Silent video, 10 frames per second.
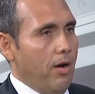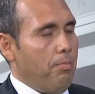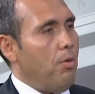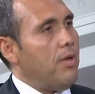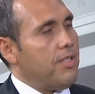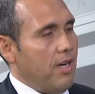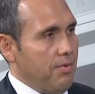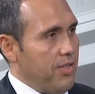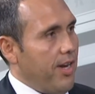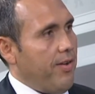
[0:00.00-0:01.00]
public
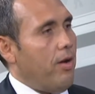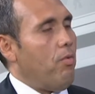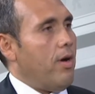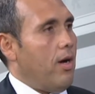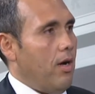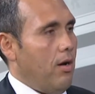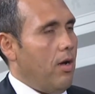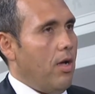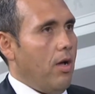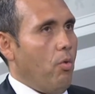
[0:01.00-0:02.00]
service area where
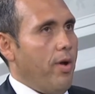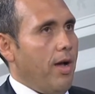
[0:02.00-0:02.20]
we